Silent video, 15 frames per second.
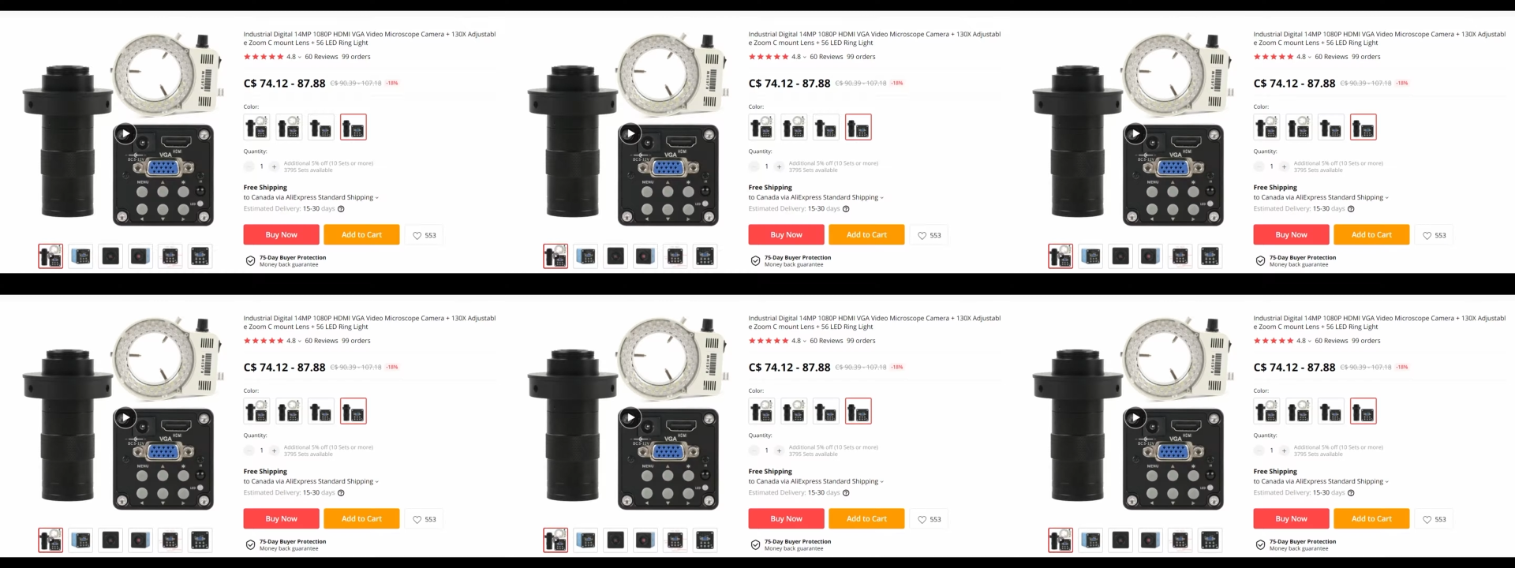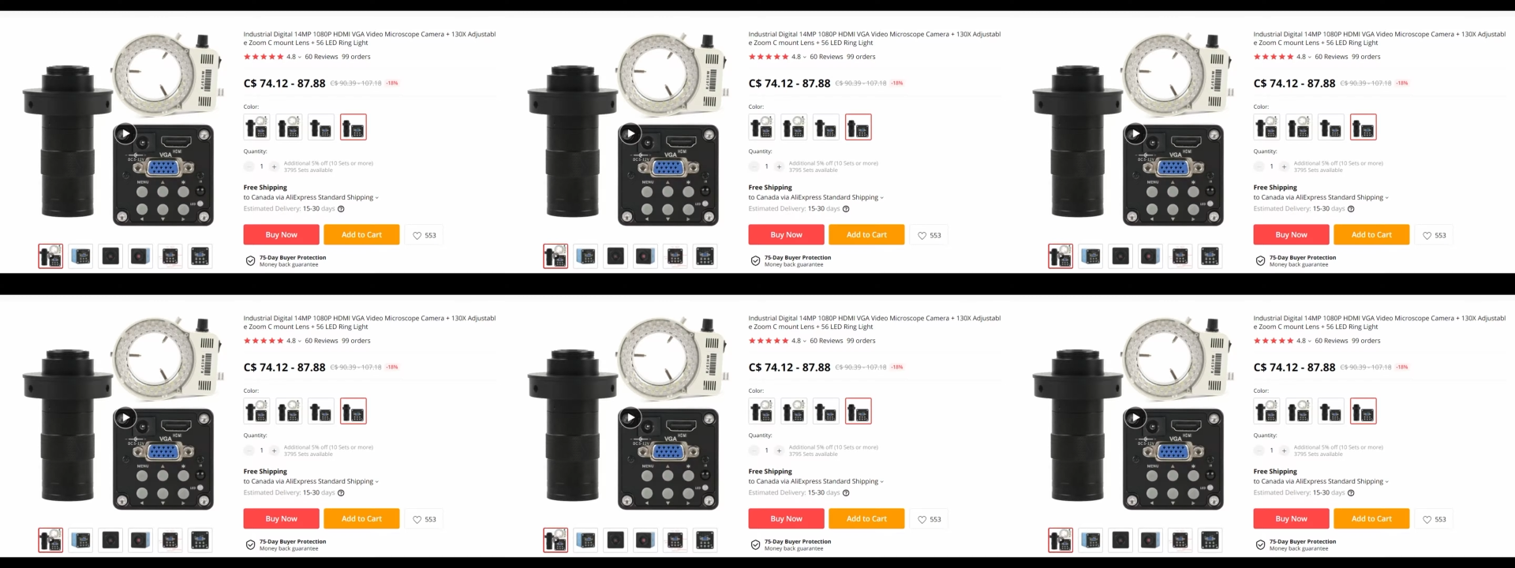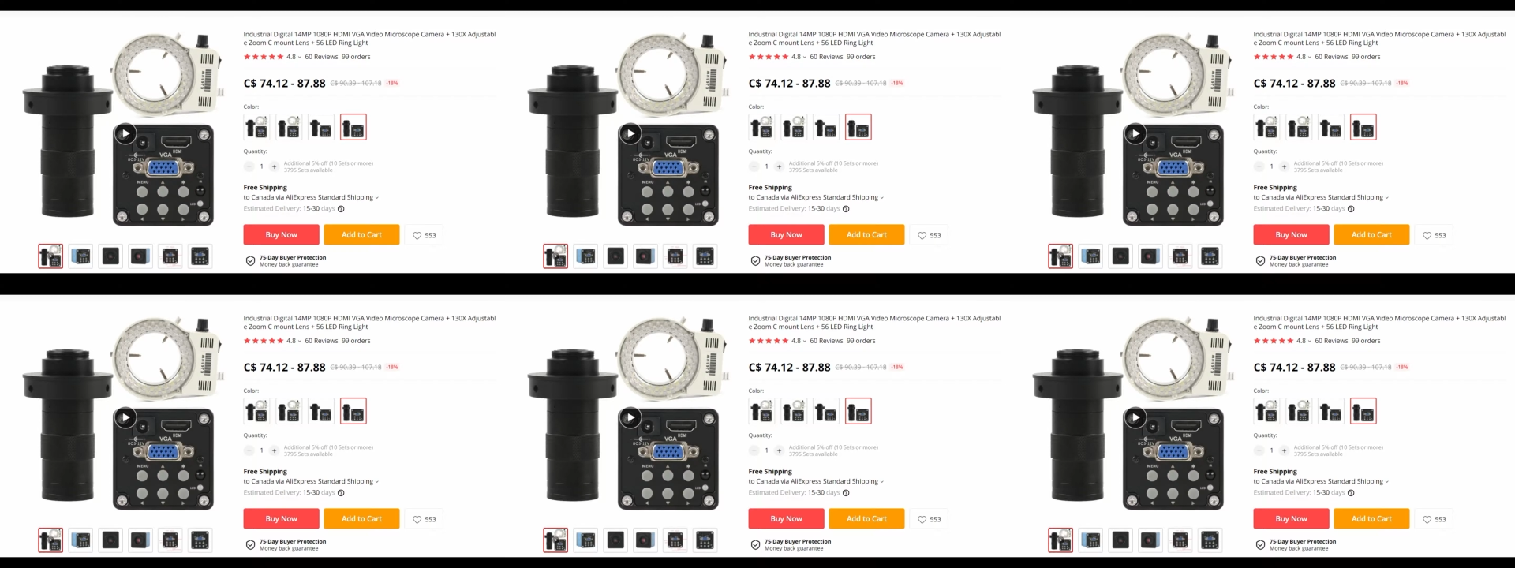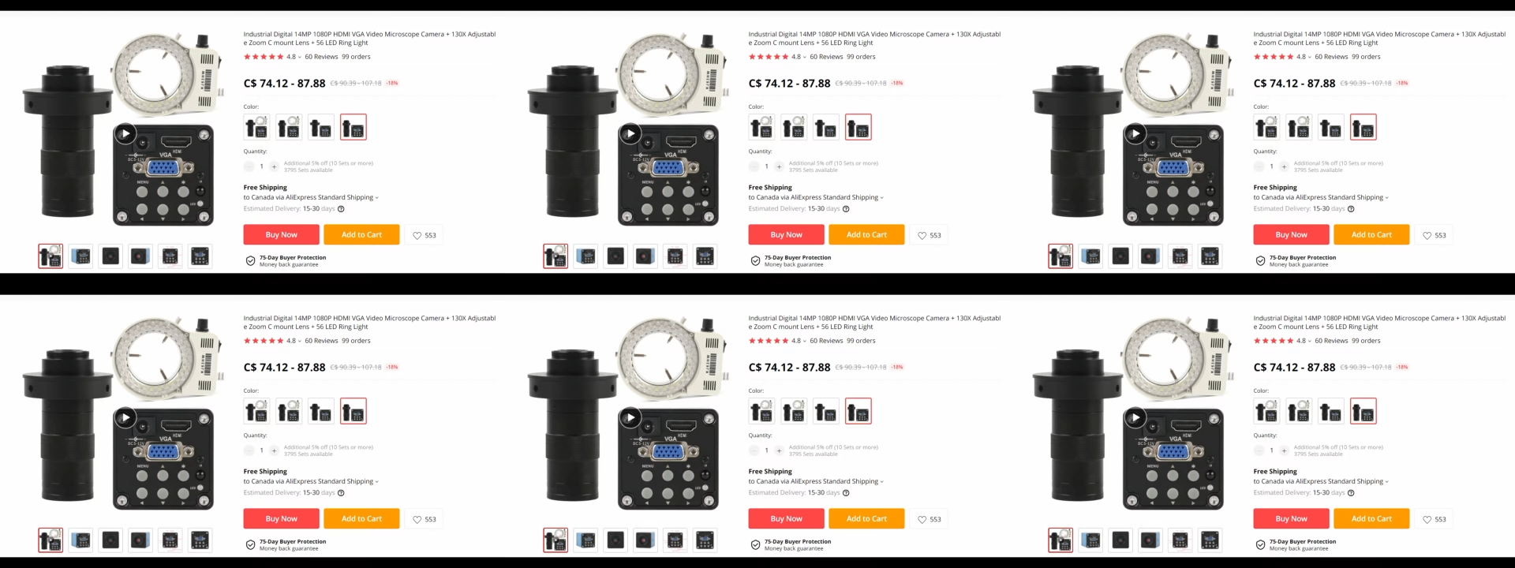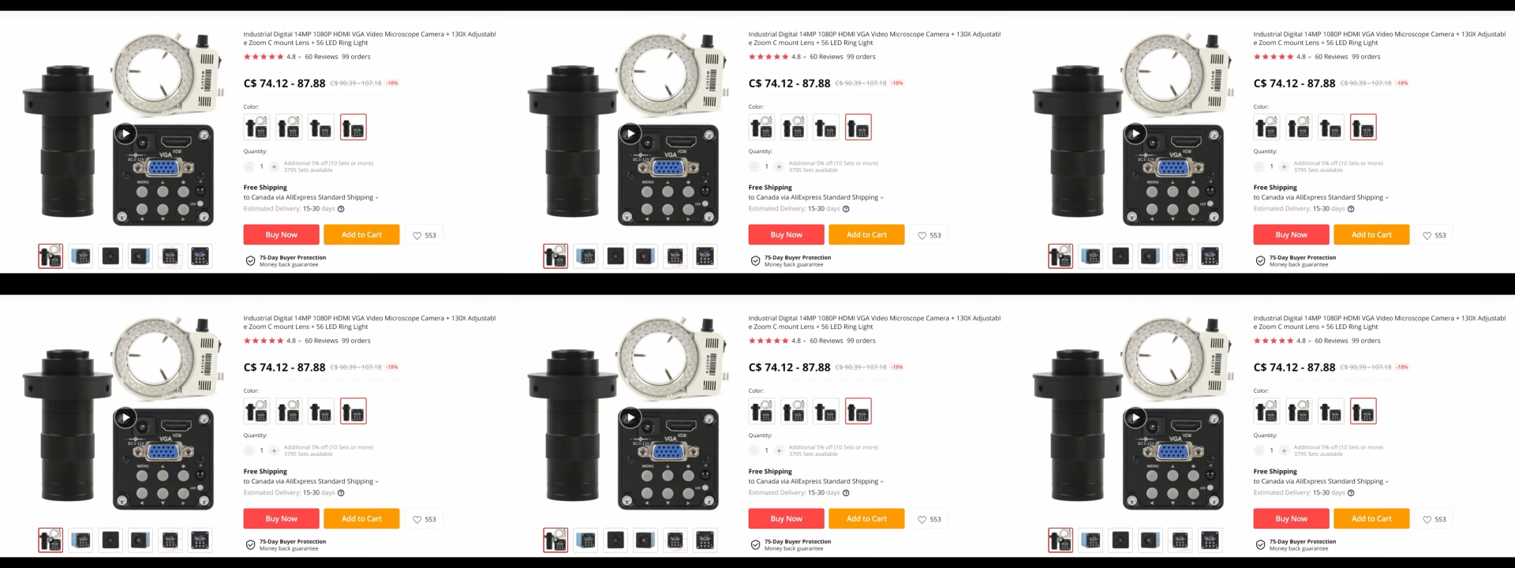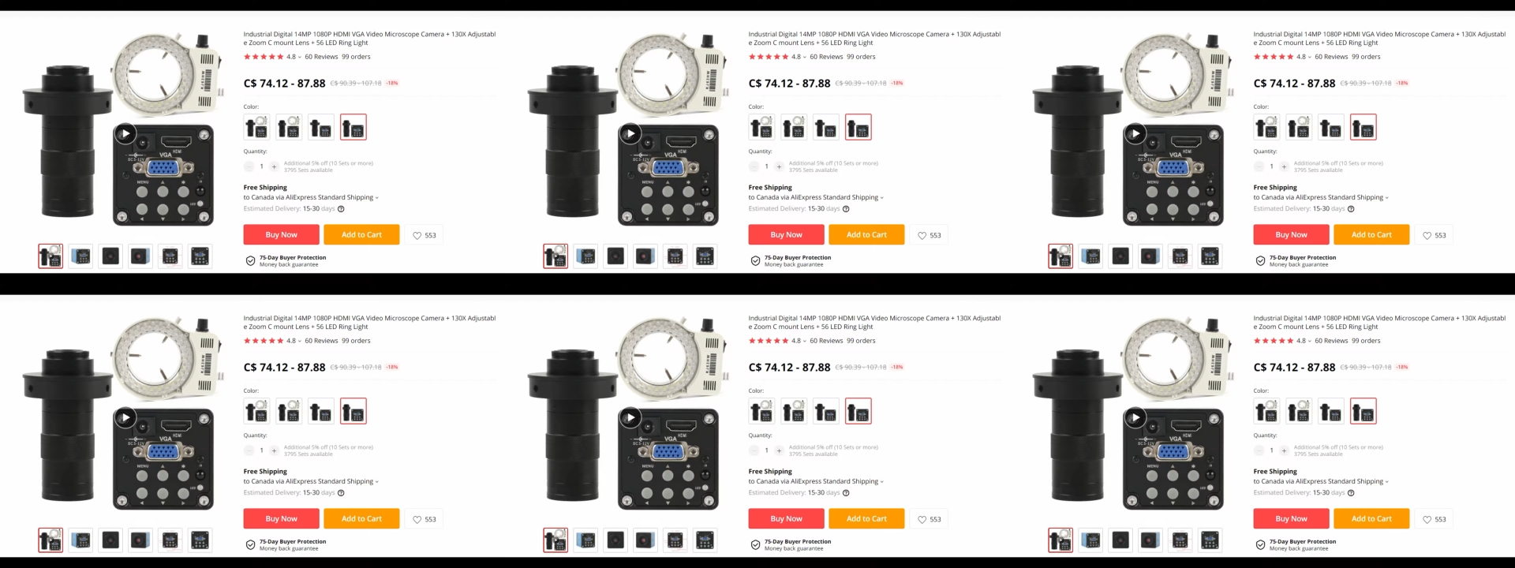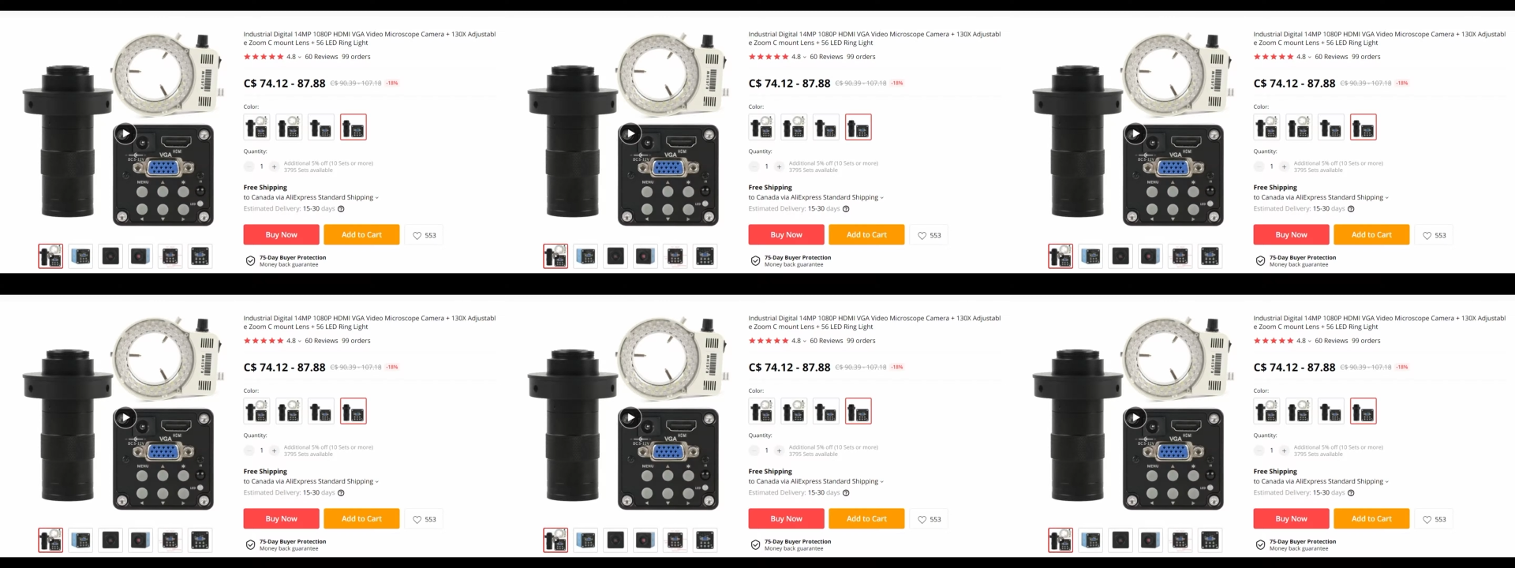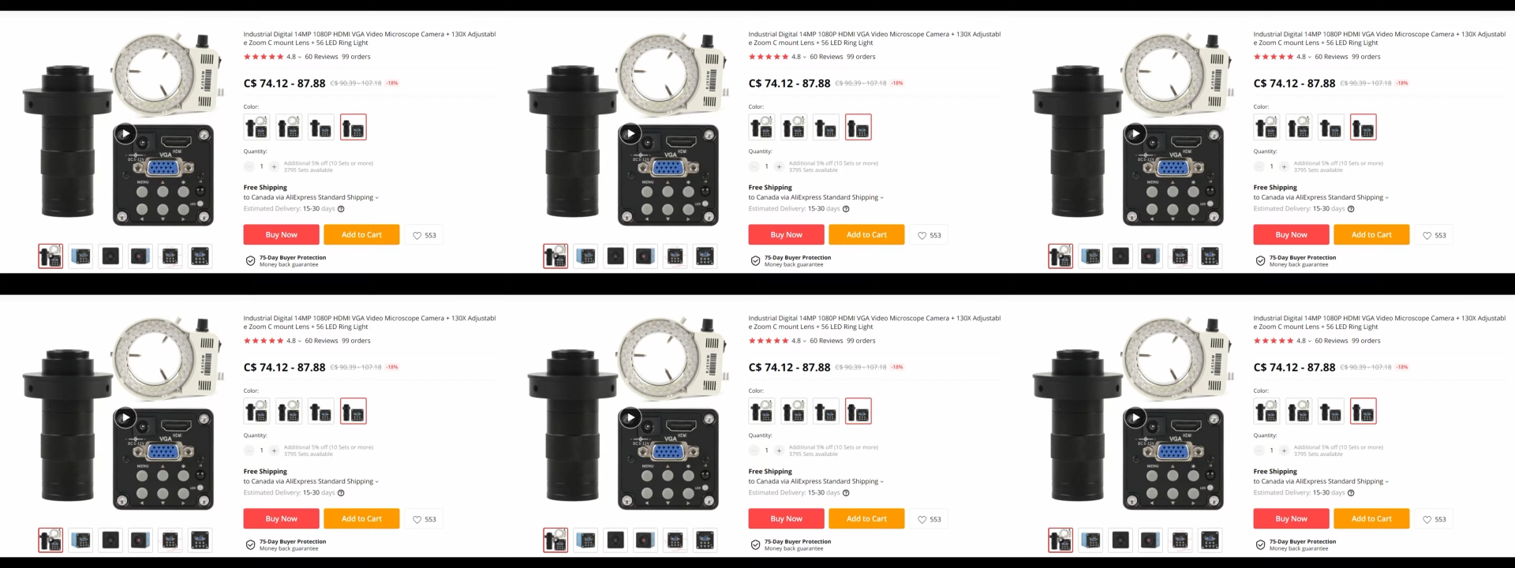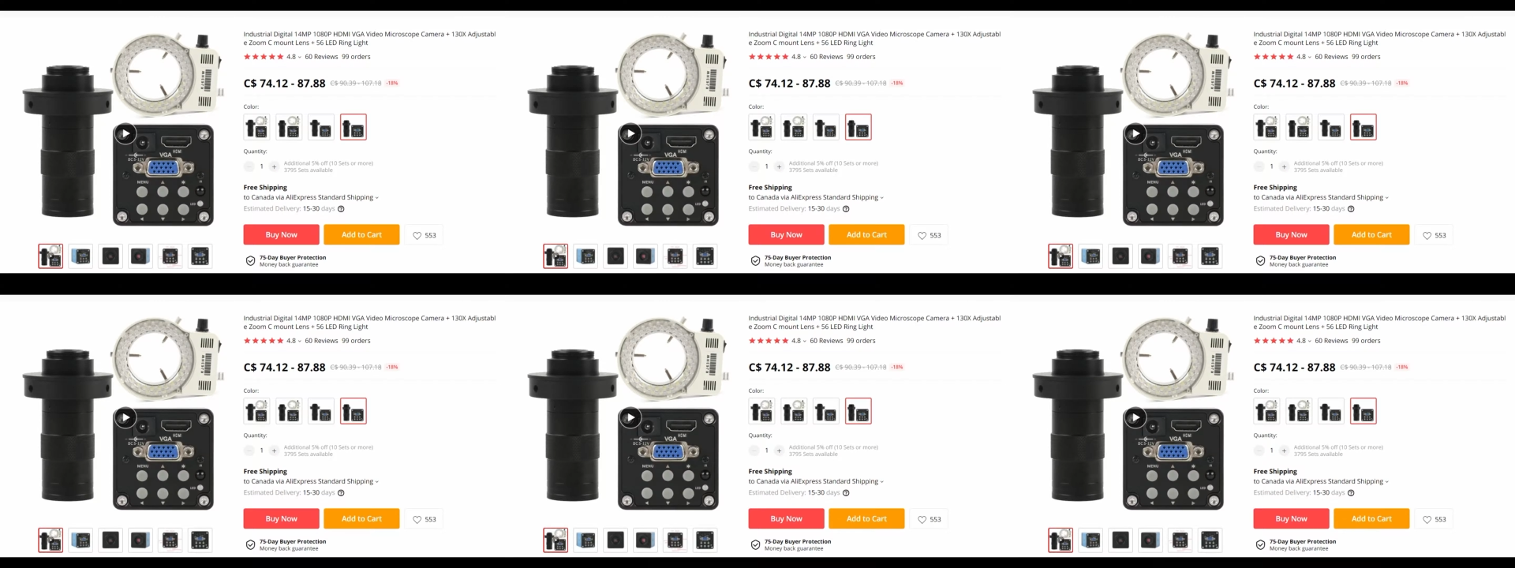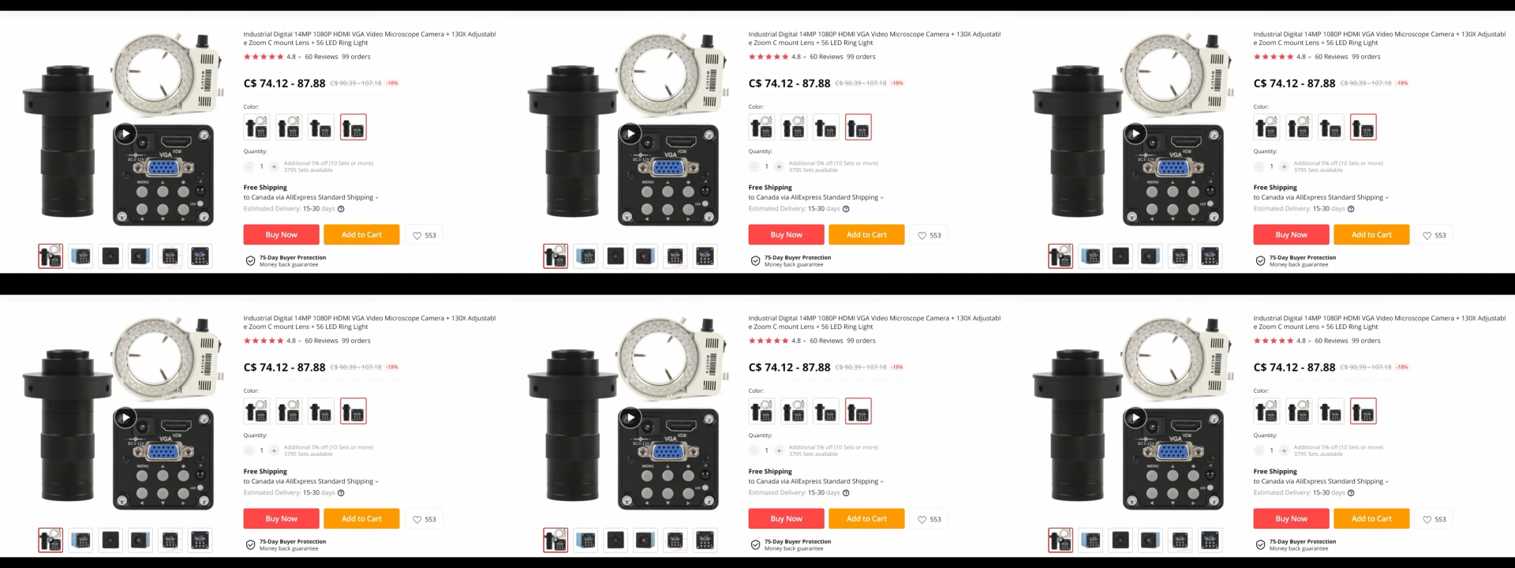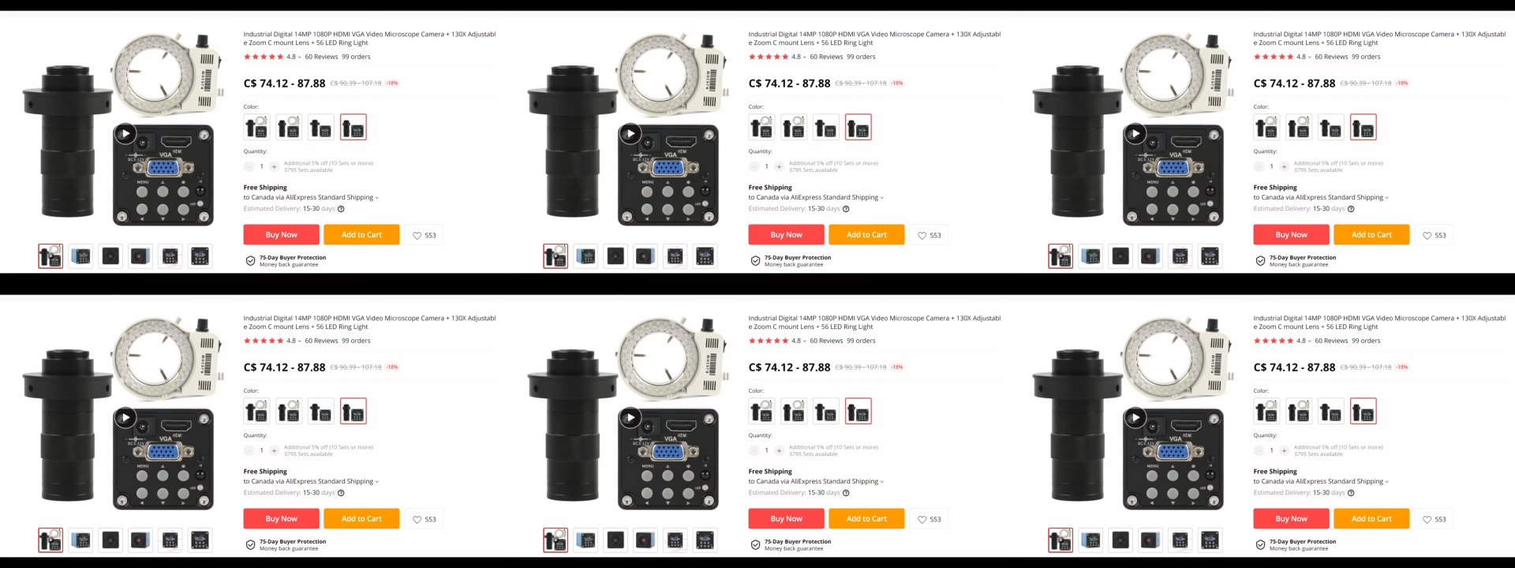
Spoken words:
No face is visible, so there are no lips to read.